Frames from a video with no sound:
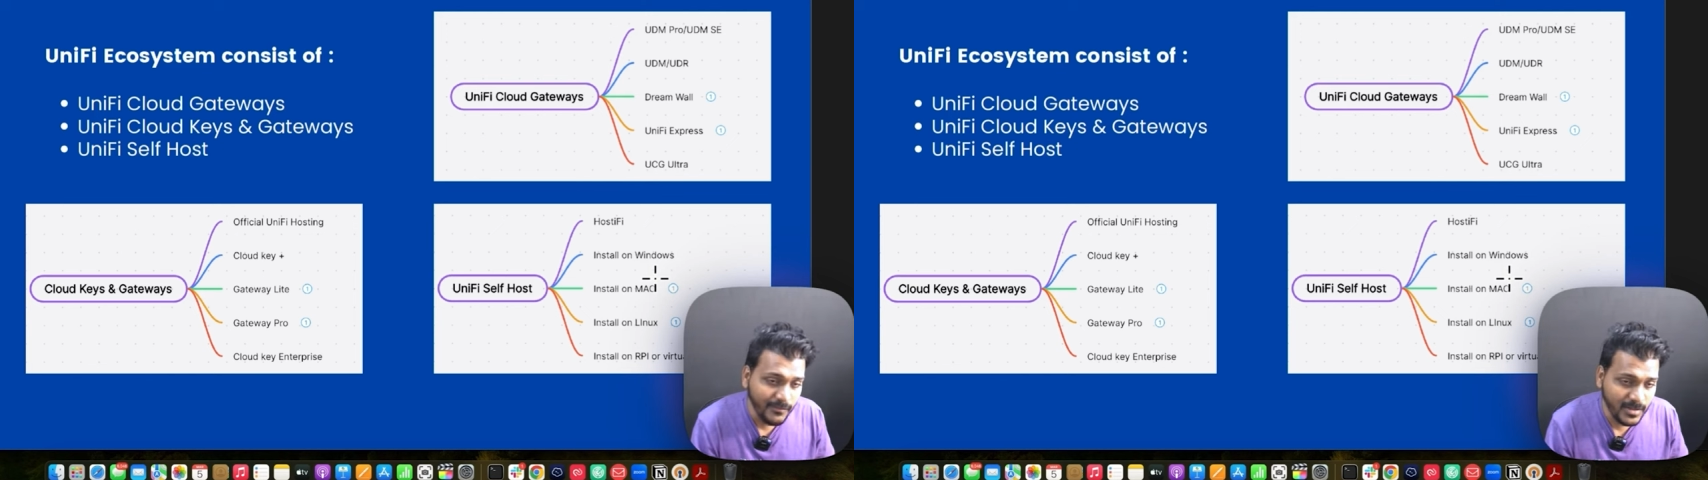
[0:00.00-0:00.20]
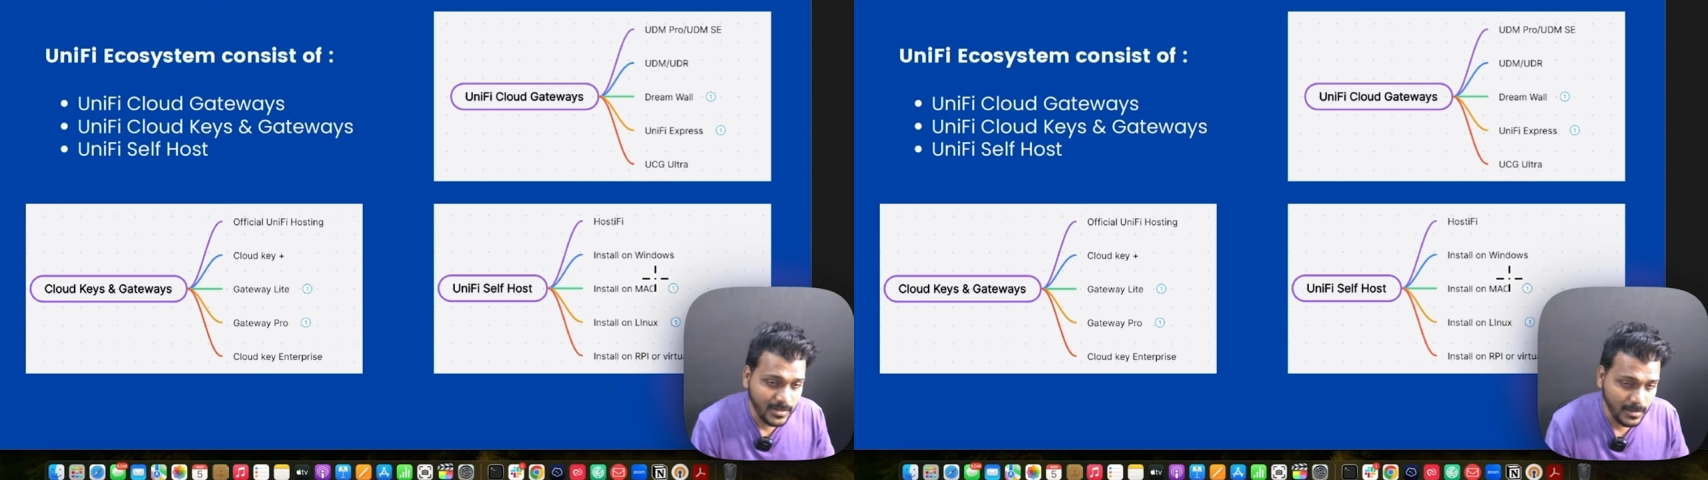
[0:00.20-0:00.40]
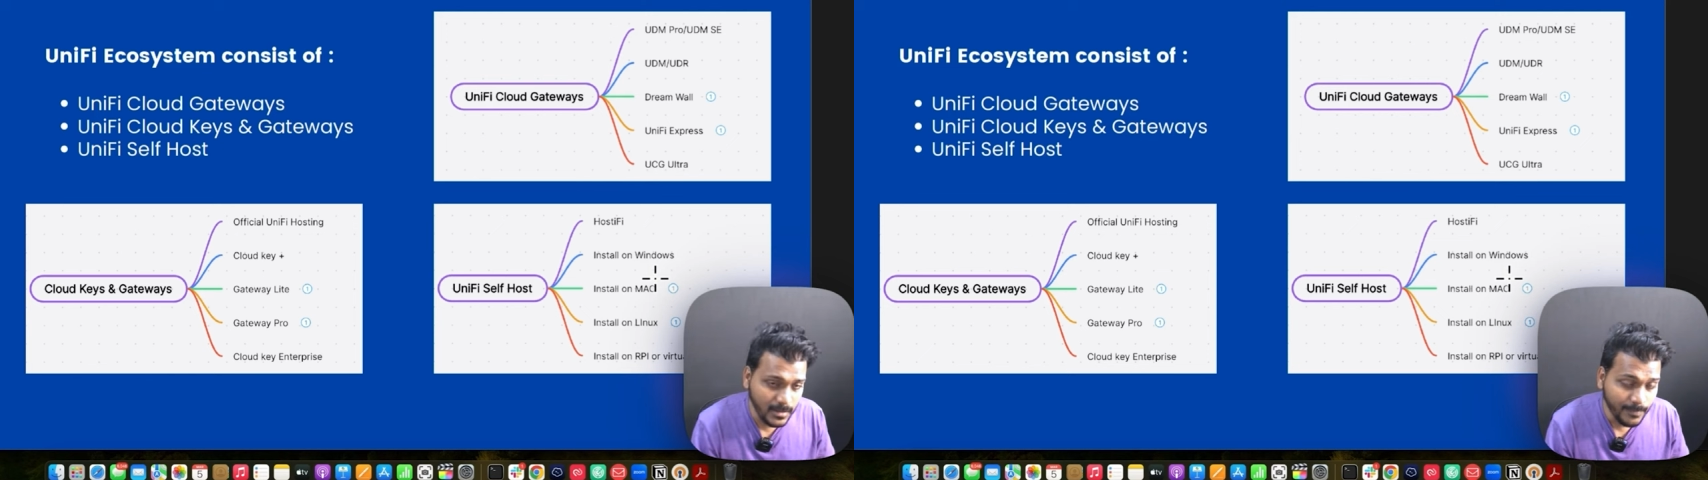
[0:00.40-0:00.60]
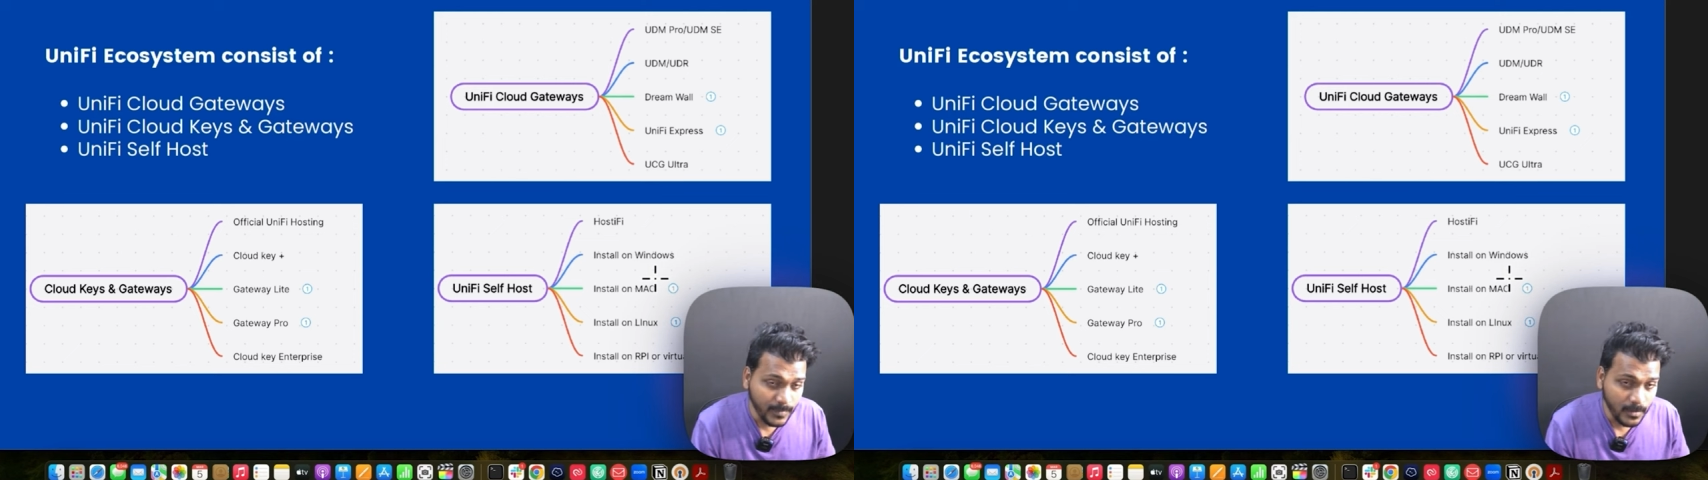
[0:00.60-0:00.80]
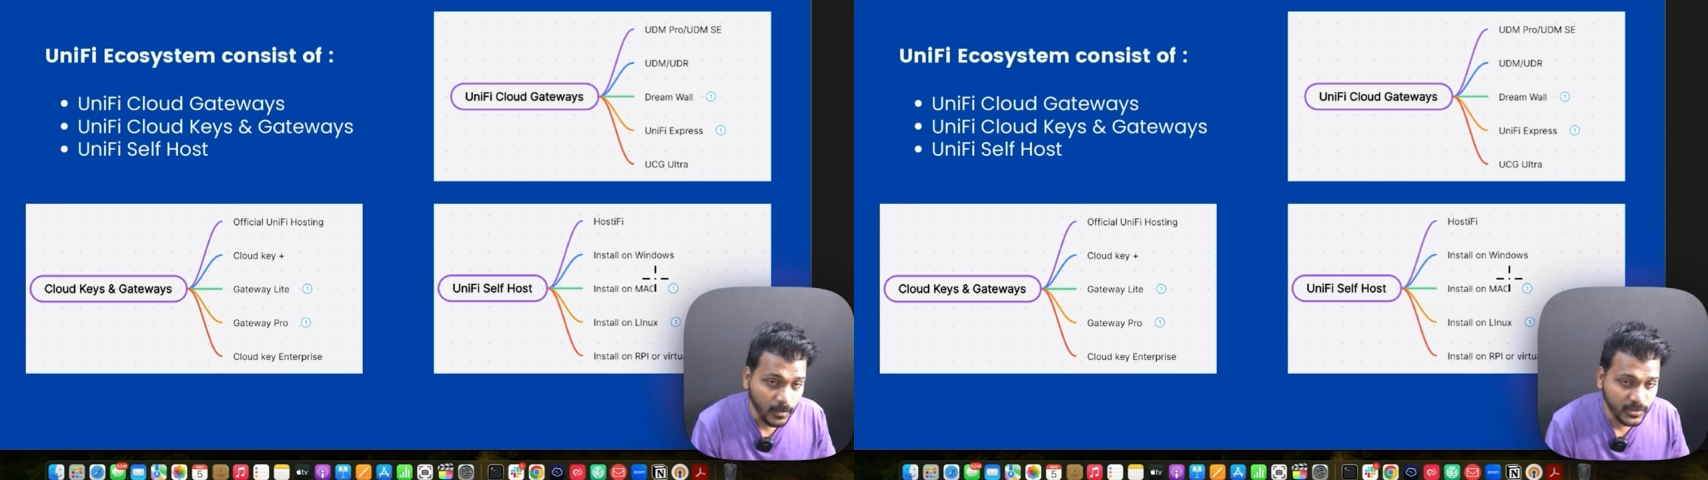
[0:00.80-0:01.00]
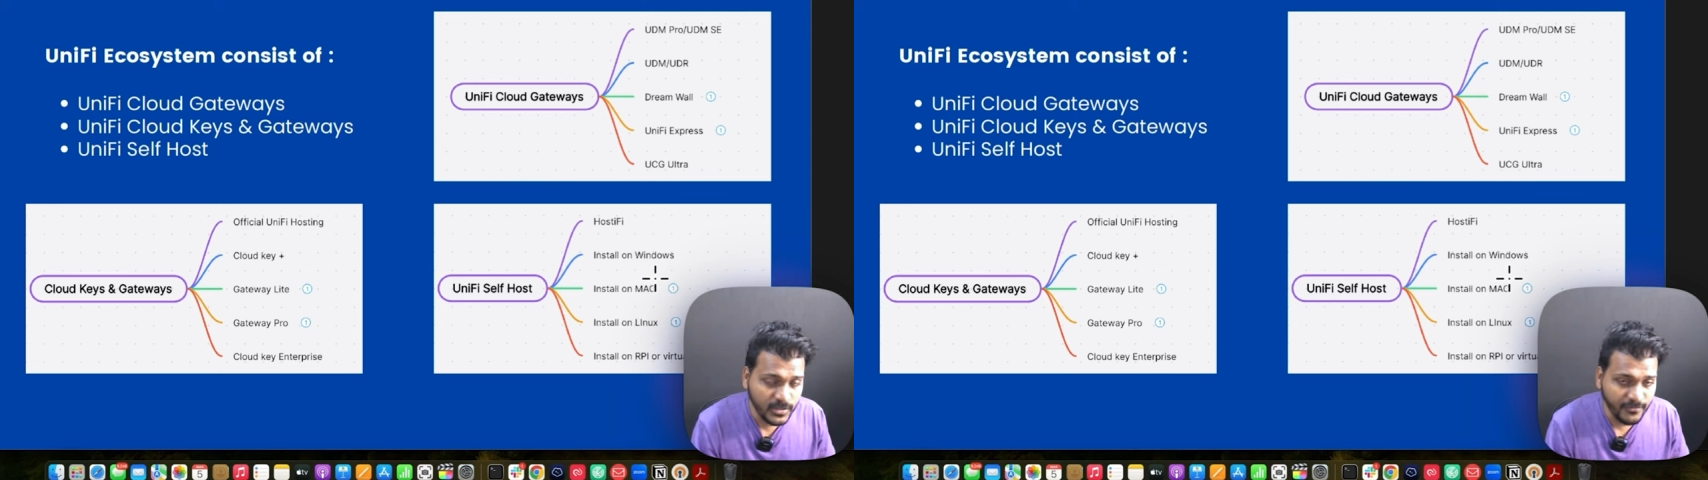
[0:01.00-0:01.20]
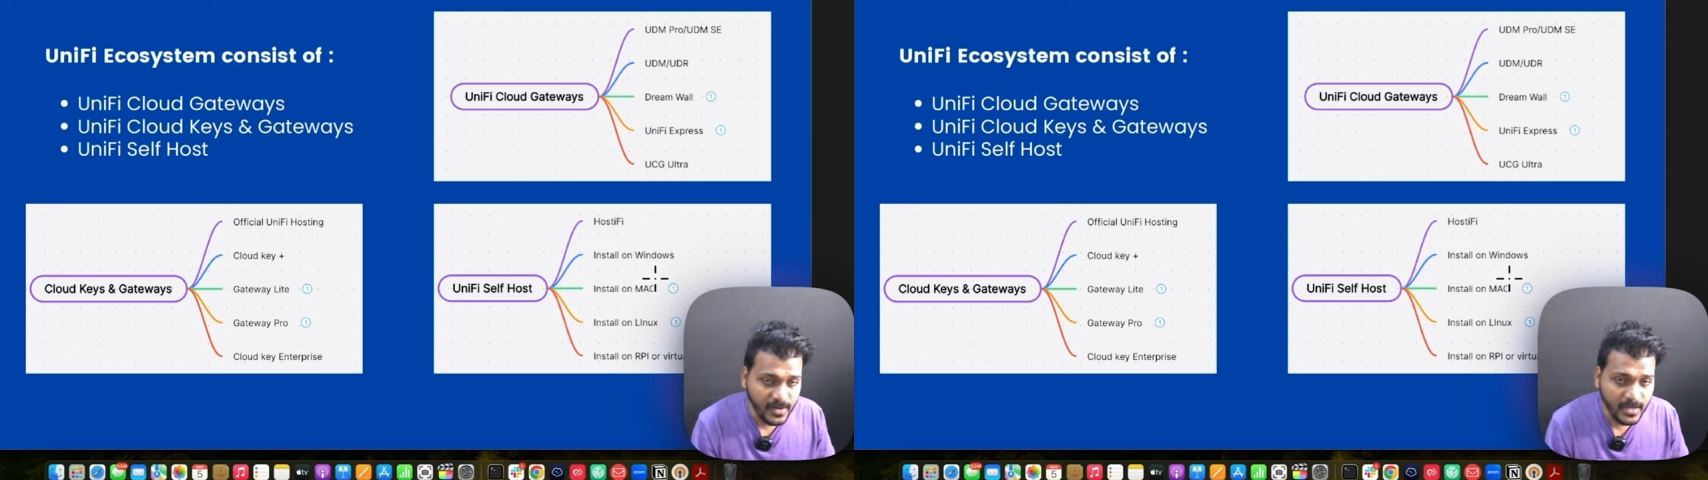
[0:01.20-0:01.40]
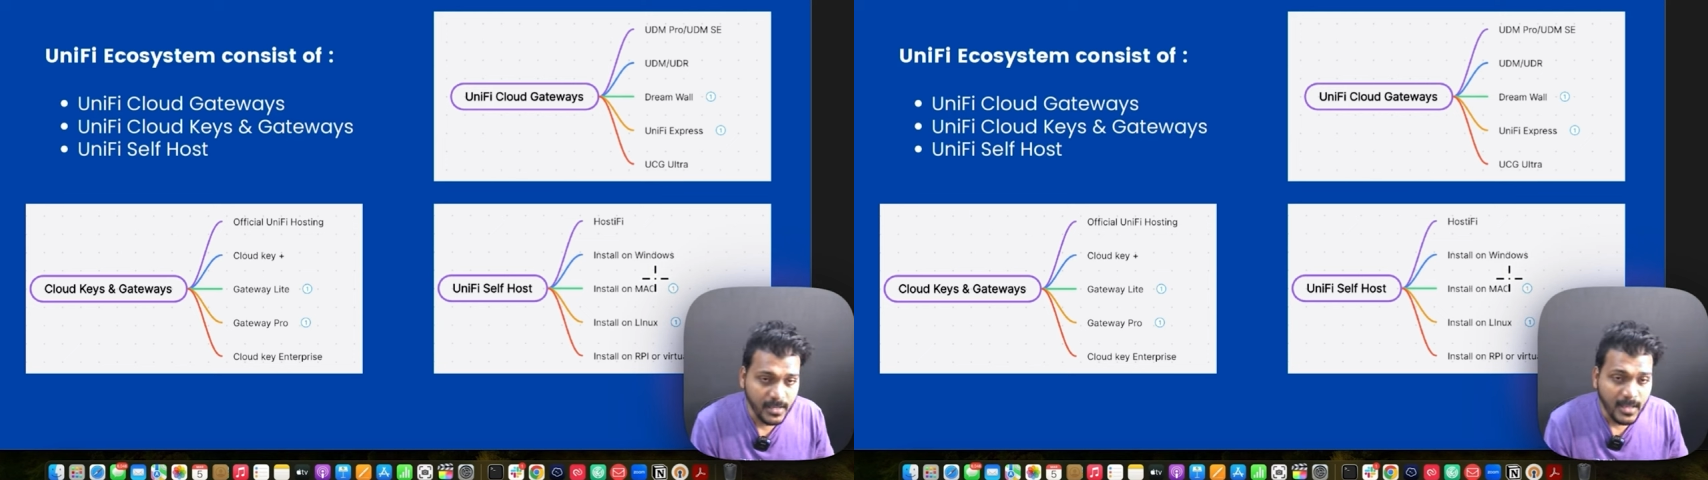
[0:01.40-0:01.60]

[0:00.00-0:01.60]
with the Hostifi.